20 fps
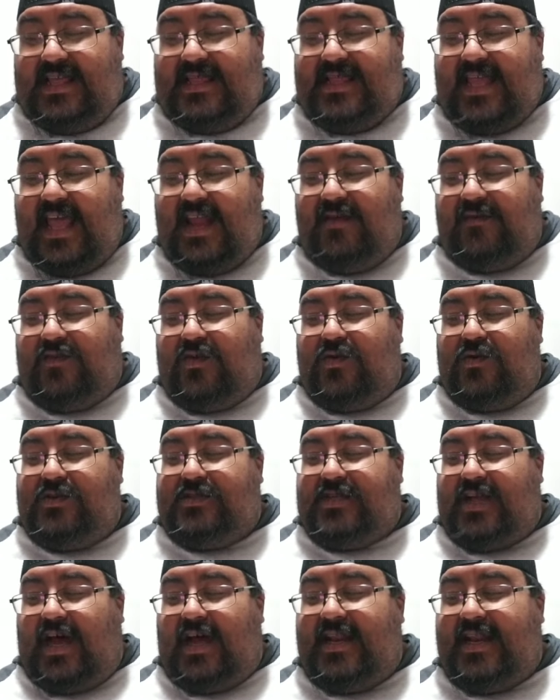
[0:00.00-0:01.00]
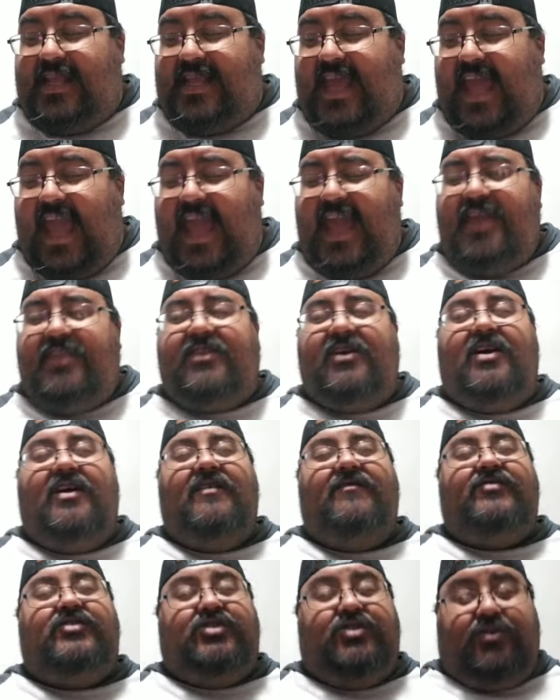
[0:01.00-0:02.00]
Then, of course, on the 8th
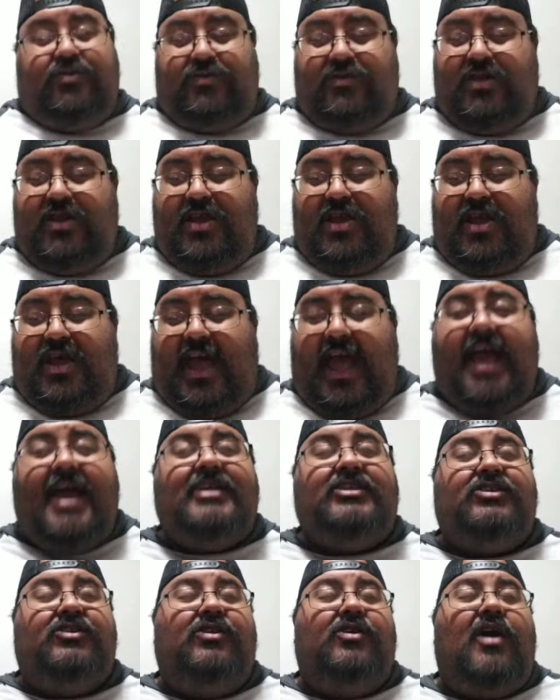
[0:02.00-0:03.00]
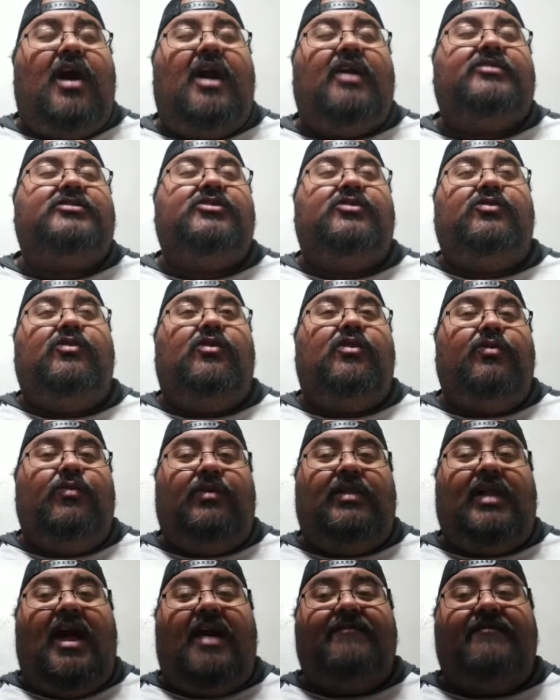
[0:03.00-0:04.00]
of June, as you know, House of Glory
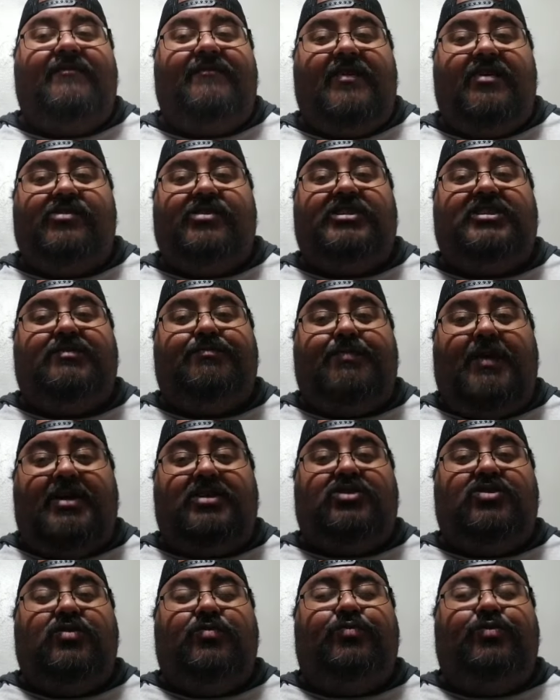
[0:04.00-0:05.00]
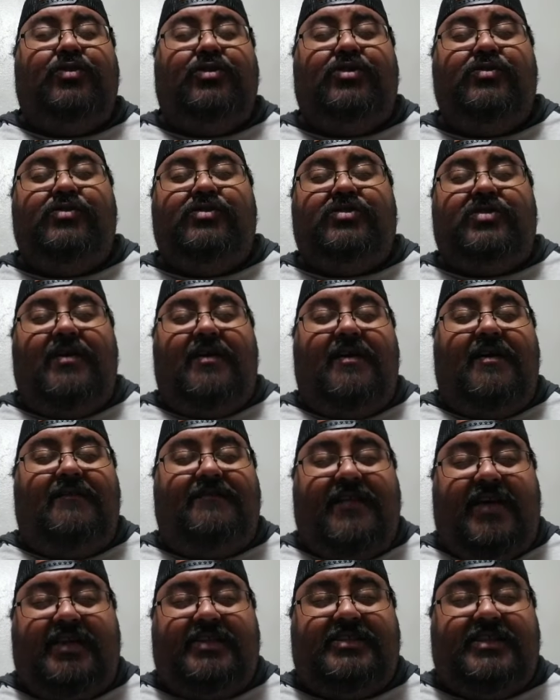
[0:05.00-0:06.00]
will have a very special produce
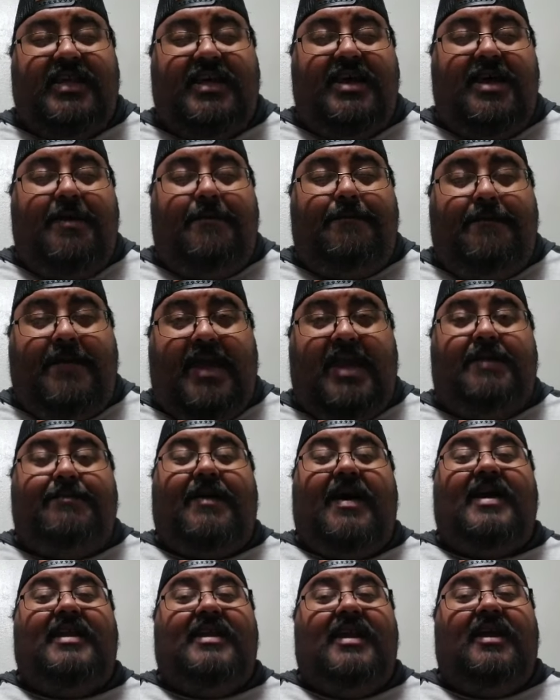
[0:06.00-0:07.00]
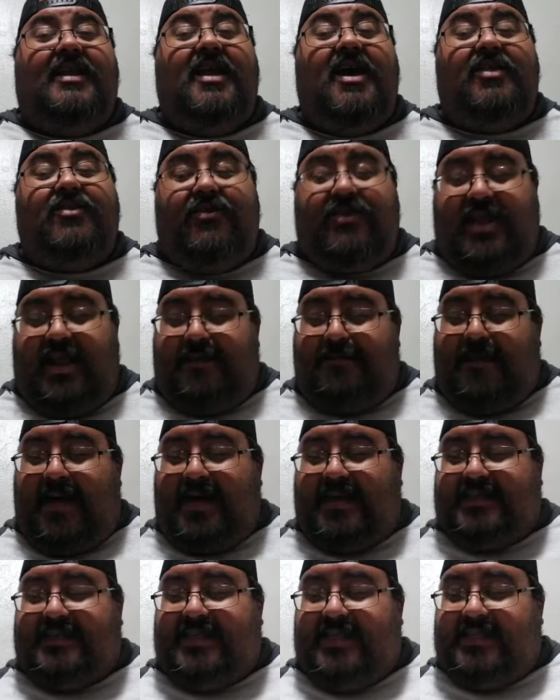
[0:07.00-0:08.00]
event made by none other than
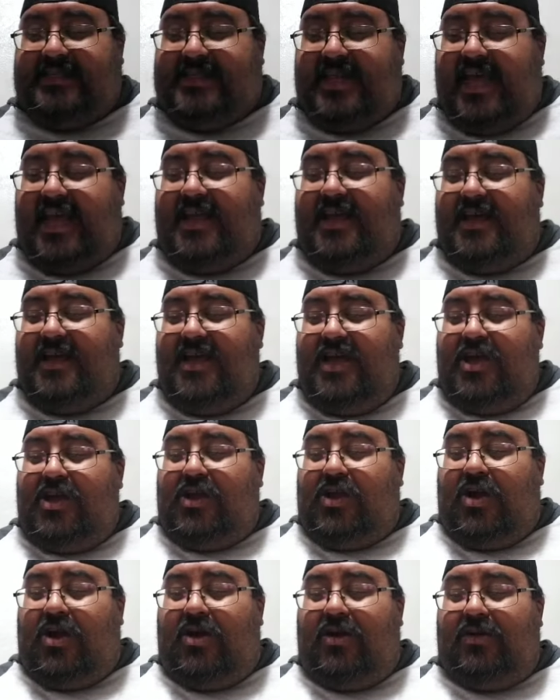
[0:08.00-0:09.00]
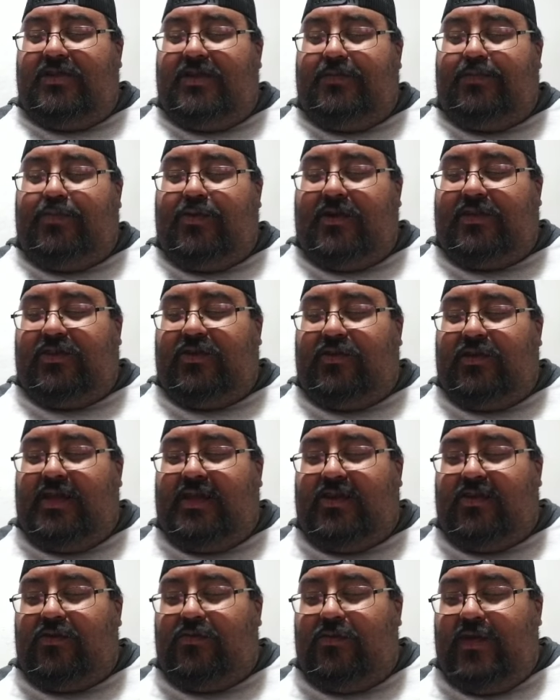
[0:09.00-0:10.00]
Mike Santana called the Puerto
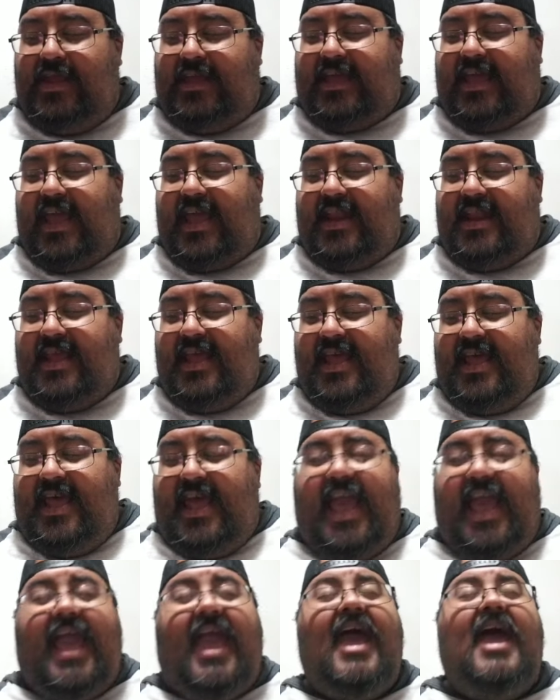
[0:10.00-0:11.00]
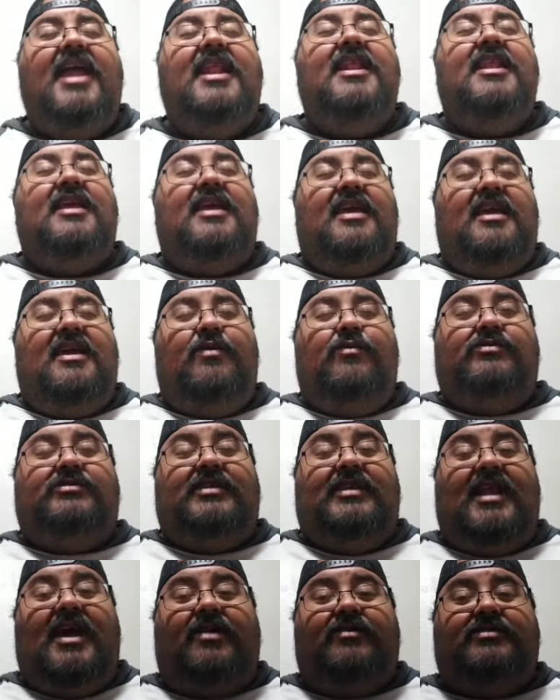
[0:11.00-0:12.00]
Rico Rican. And it was
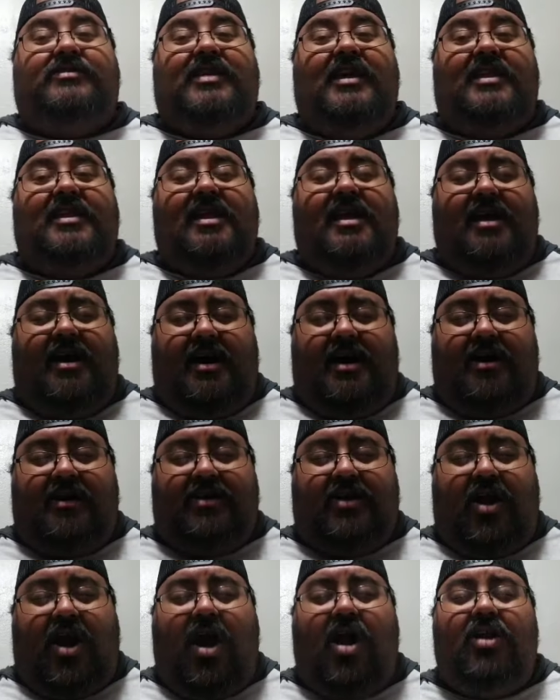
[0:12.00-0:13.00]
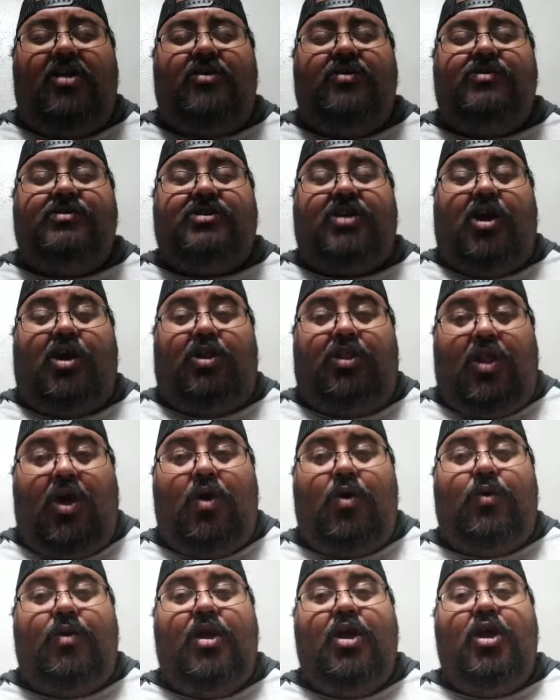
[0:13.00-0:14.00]
announced that uh, Carlos
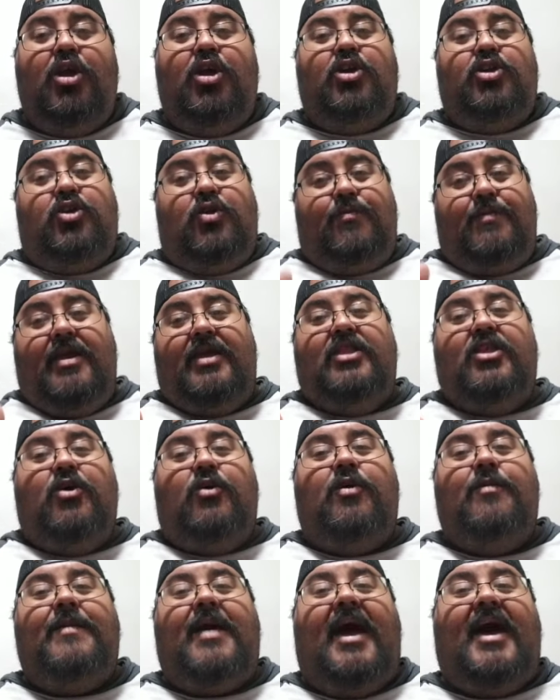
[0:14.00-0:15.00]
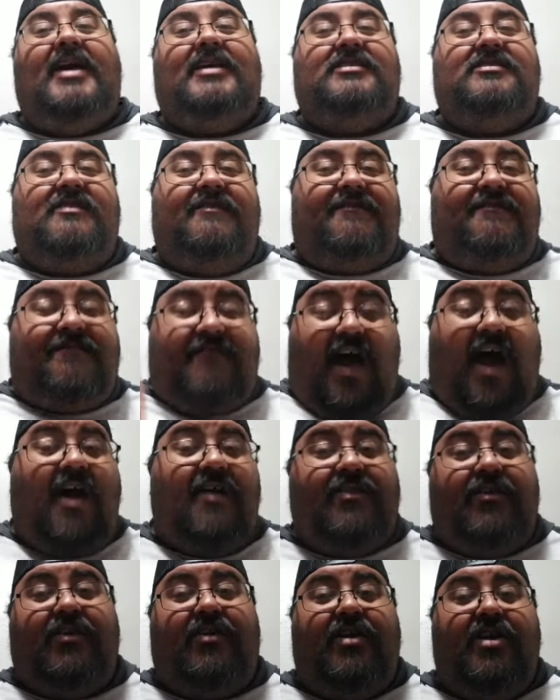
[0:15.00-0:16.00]
Colon, you may know him as the
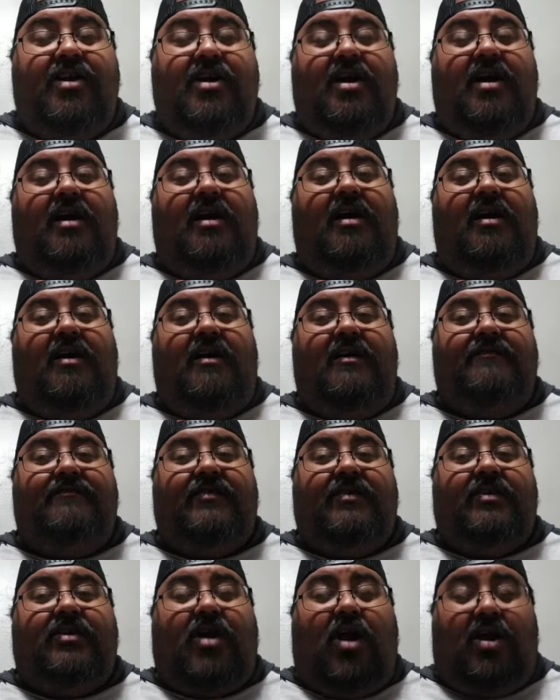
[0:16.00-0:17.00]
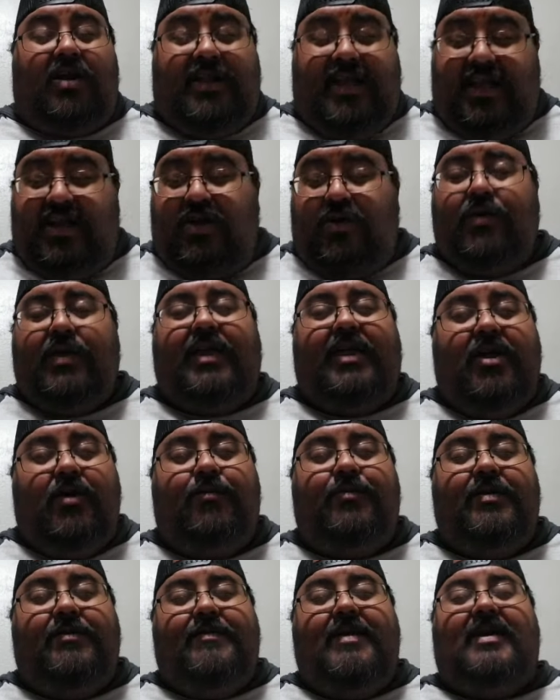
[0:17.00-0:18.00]
father of Carlito,
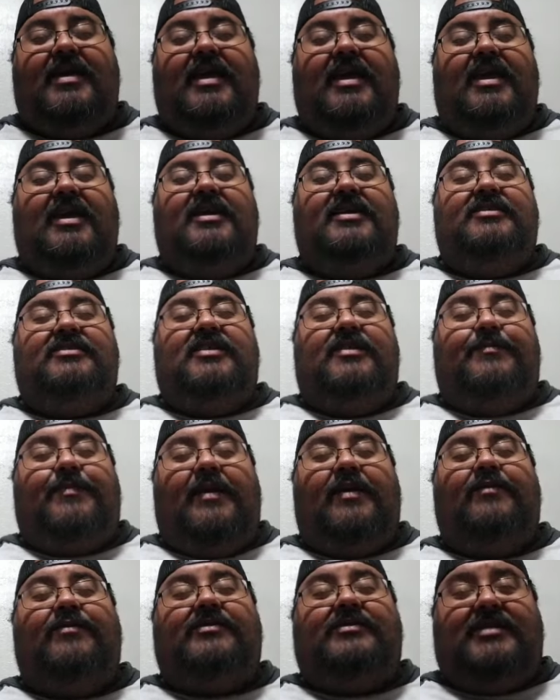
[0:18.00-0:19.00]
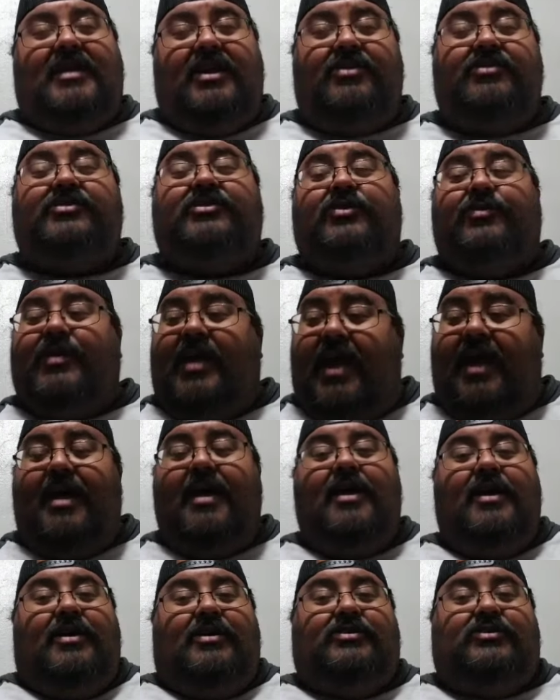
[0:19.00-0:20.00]
he'll be making his appearance there. So, yeah,
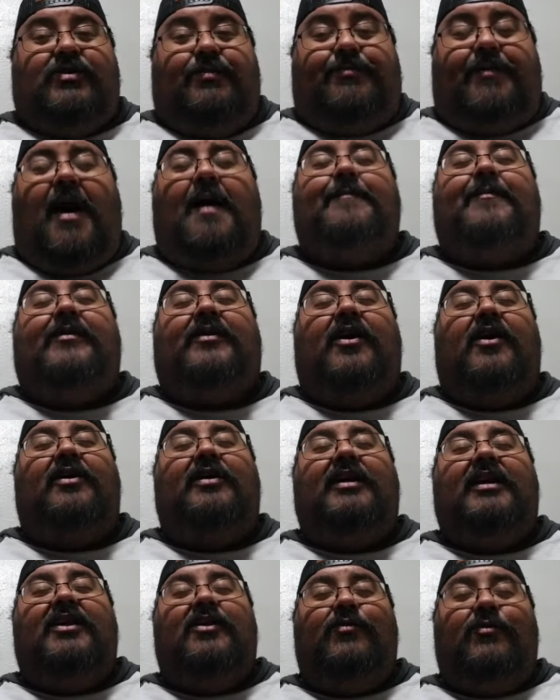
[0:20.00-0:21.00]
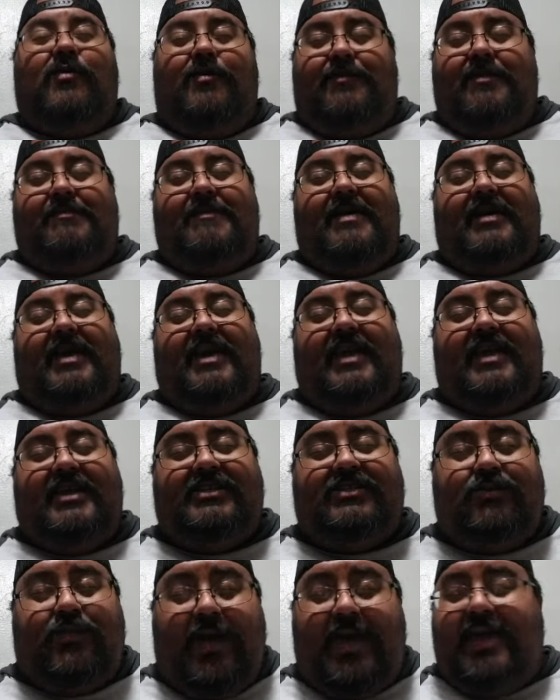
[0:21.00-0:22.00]
so Papa Carlito will be making
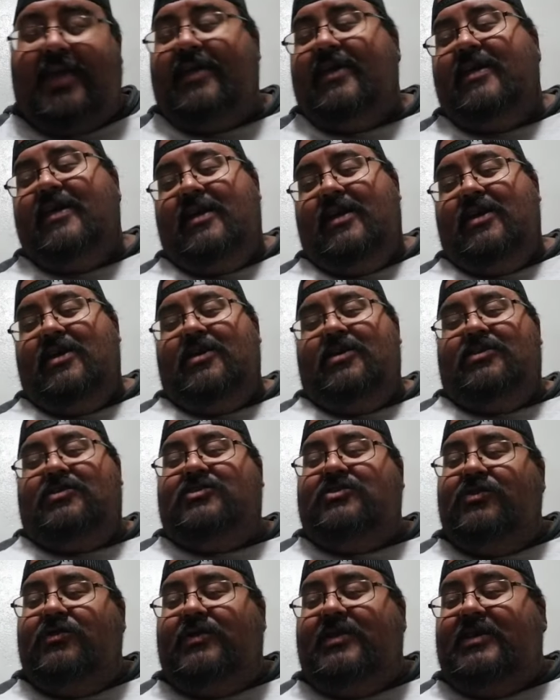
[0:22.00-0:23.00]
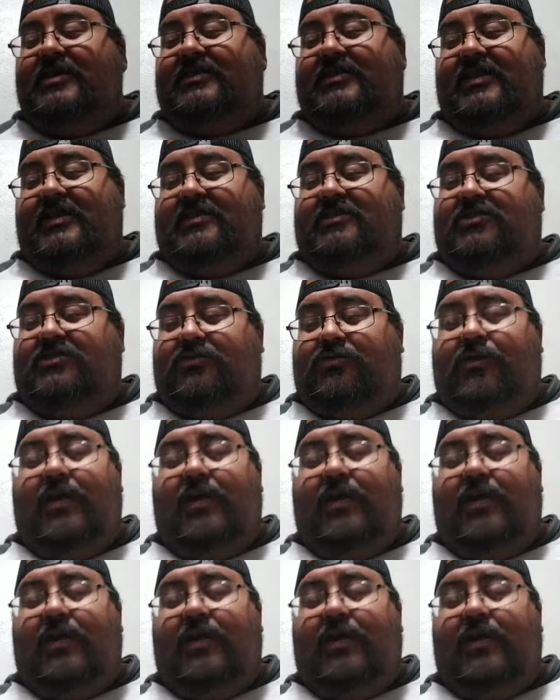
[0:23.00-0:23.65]
his way to this. It's